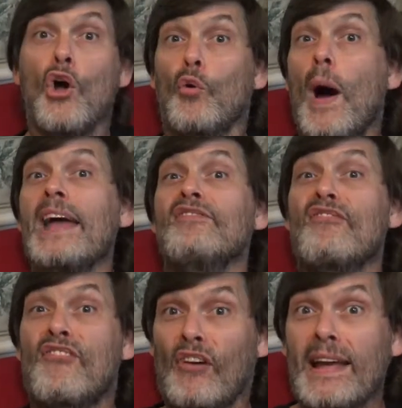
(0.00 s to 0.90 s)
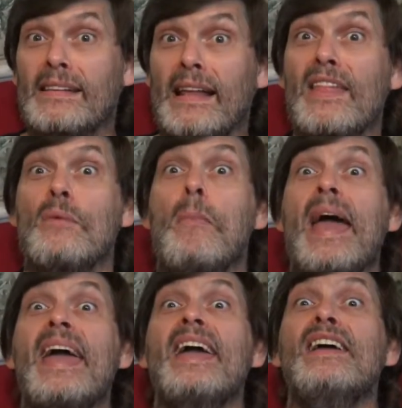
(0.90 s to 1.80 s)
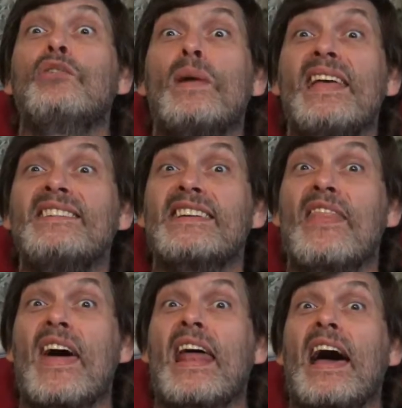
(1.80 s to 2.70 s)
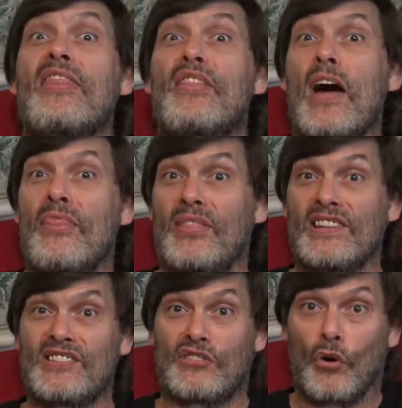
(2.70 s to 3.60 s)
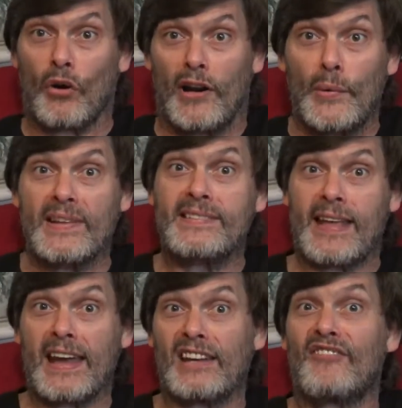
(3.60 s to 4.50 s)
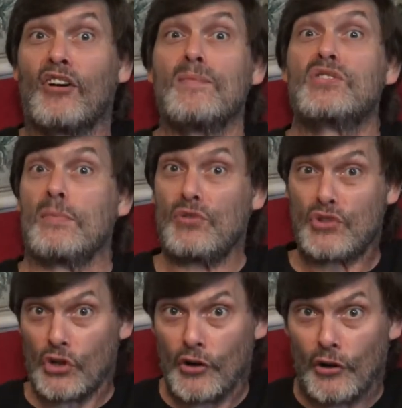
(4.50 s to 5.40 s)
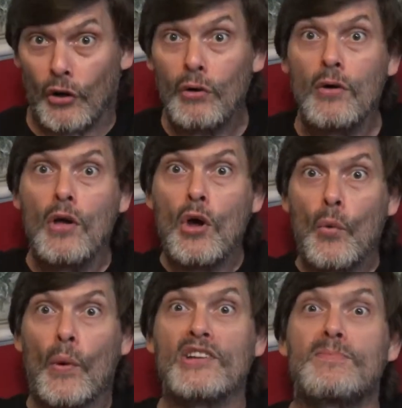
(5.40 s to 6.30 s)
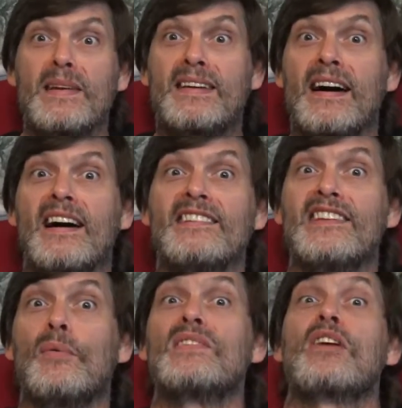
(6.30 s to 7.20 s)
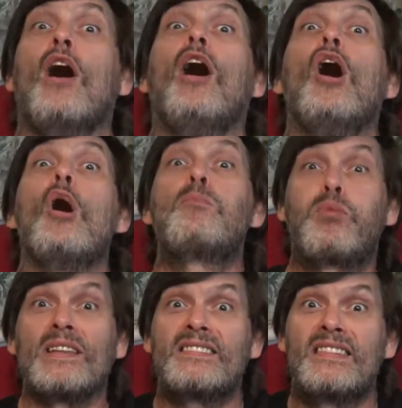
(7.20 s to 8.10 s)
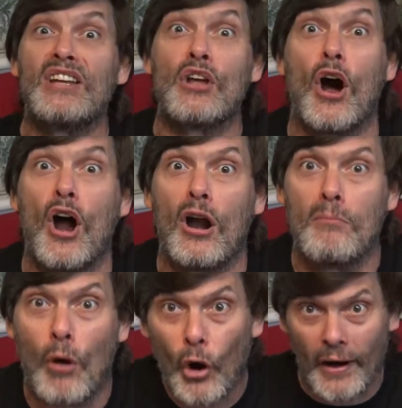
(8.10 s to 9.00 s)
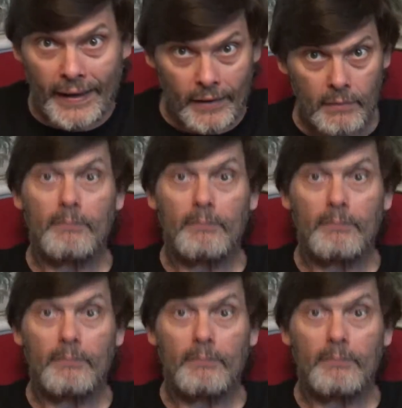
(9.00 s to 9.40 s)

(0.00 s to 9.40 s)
Quite frankly, the main reason that I thought this story was taken from some journal was because it was all pretty darn boring.